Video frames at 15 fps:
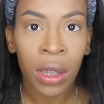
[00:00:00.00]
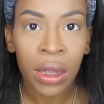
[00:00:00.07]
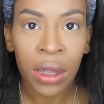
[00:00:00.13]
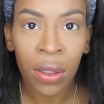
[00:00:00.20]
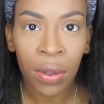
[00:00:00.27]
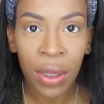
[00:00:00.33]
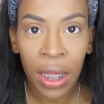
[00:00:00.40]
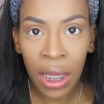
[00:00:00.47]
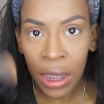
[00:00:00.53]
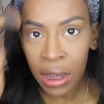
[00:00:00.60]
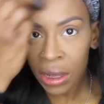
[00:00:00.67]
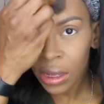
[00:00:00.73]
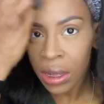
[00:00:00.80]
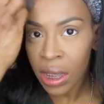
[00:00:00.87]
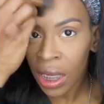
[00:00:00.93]
So that
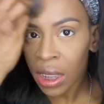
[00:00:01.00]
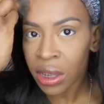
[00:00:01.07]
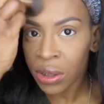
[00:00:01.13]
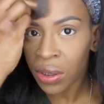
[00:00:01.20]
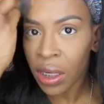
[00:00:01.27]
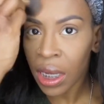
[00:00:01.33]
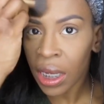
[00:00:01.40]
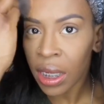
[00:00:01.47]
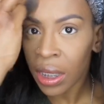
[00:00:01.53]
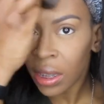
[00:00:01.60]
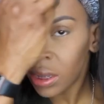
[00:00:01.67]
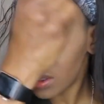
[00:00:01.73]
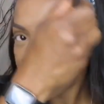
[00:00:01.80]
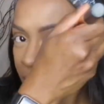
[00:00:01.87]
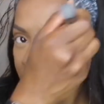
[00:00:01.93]
is that, you
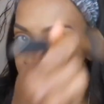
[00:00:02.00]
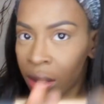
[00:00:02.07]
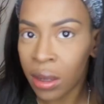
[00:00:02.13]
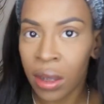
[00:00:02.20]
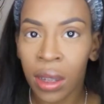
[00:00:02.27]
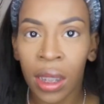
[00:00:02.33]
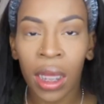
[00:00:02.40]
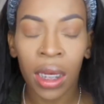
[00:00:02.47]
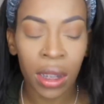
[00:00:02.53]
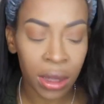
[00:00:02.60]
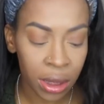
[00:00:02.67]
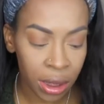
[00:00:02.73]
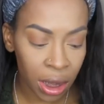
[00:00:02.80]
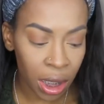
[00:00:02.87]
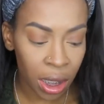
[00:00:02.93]
guys. That is
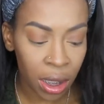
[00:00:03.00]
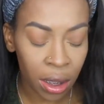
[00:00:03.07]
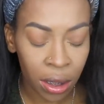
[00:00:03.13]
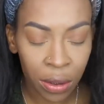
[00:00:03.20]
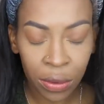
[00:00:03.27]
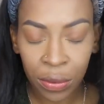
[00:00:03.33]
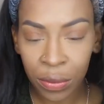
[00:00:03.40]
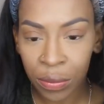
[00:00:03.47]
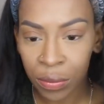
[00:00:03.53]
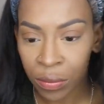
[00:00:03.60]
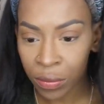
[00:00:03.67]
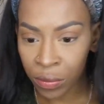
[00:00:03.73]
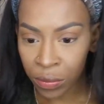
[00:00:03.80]
that.